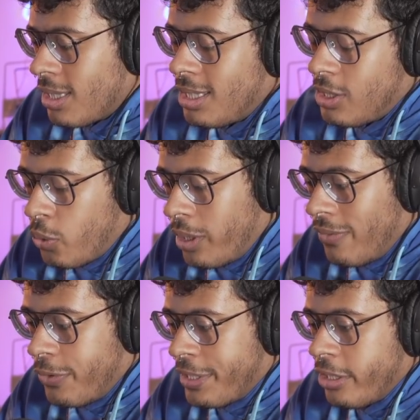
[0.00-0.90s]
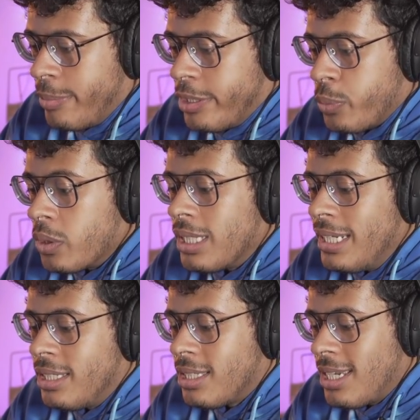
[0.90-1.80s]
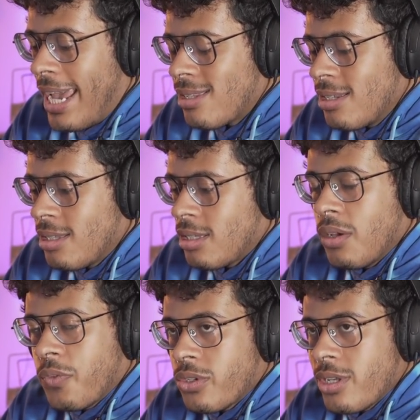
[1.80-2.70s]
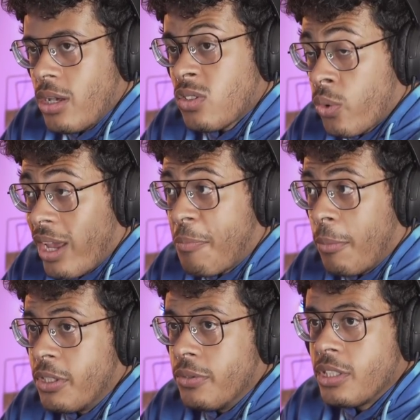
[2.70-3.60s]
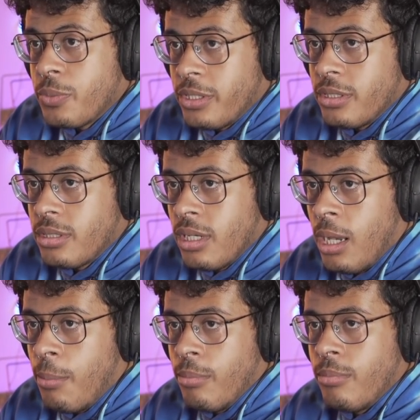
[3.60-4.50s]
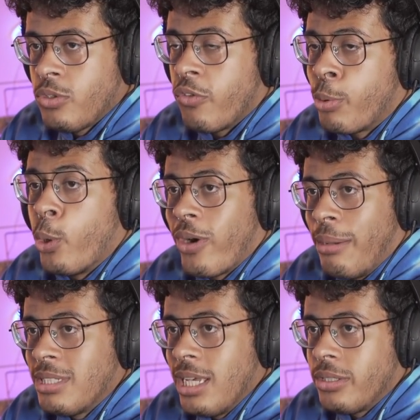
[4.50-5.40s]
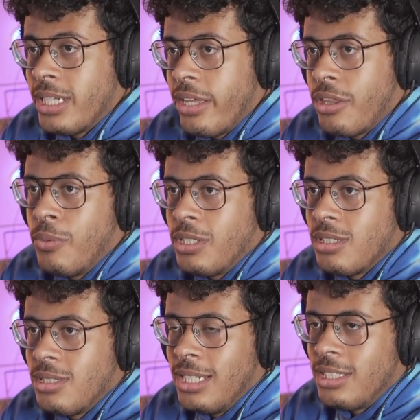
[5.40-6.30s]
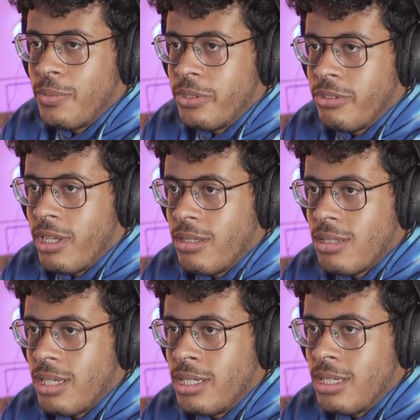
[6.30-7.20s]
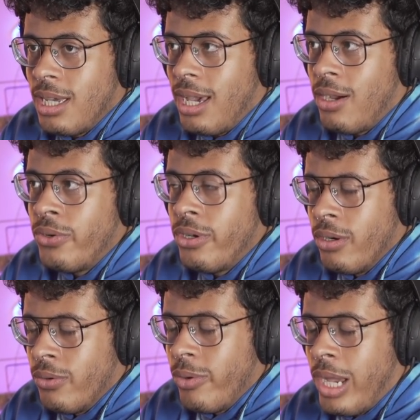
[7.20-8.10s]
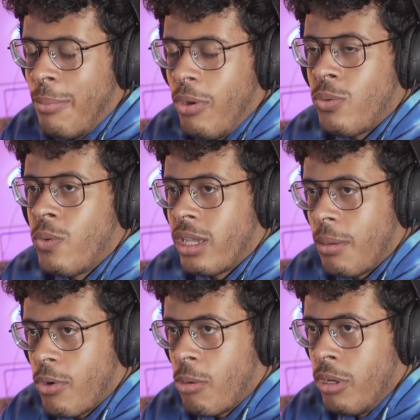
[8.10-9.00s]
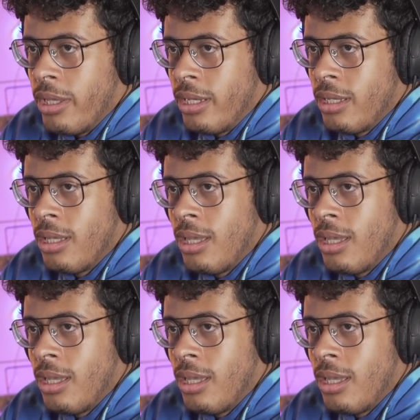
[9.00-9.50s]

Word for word: the shortening of your telomeres will lead to senescence of your cells or apoptosis, which is um, sort of programmed cell death, which is essentially where your cell is like, oh no, I'm not working properly.